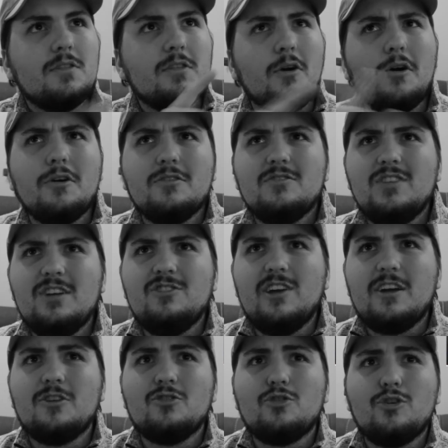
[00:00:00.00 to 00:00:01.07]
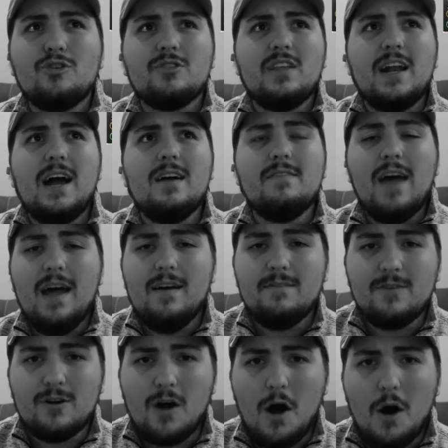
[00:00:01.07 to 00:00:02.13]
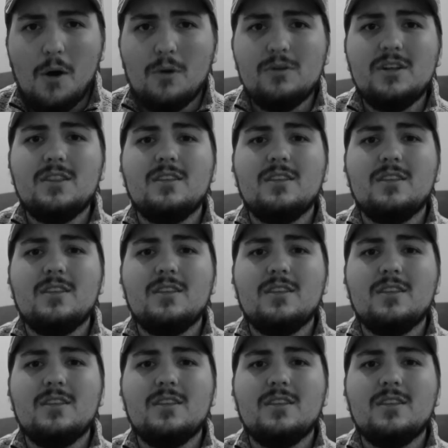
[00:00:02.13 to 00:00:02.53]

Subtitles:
third DJ controller that I have ever owned,